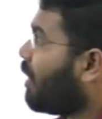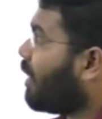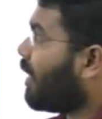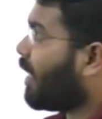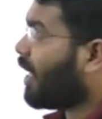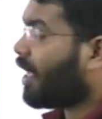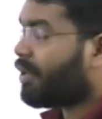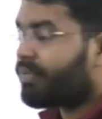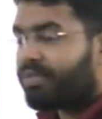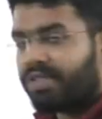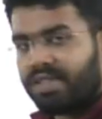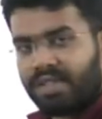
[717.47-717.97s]

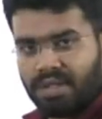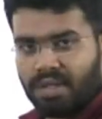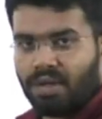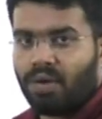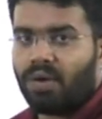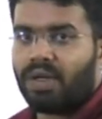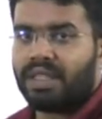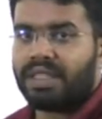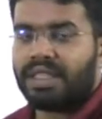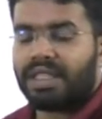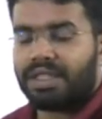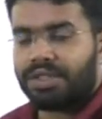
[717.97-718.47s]
AIMS,
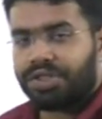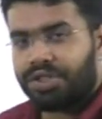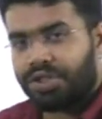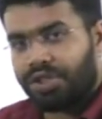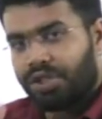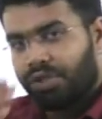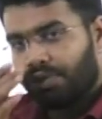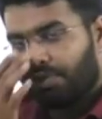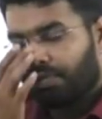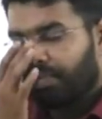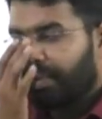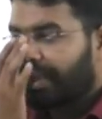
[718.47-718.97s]
All India Institute
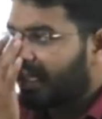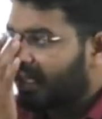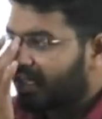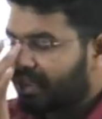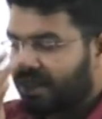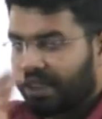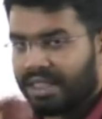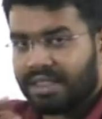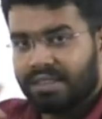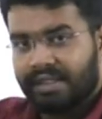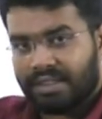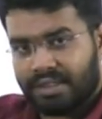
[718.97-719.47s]
of Medical
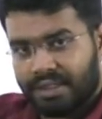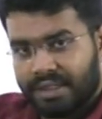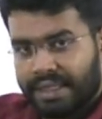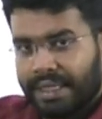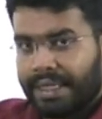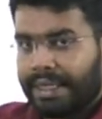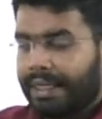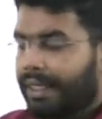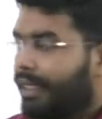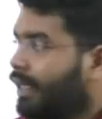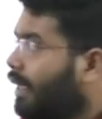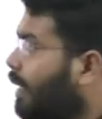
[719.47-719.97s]
Science,
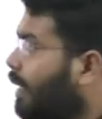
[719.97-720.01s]
Delhi,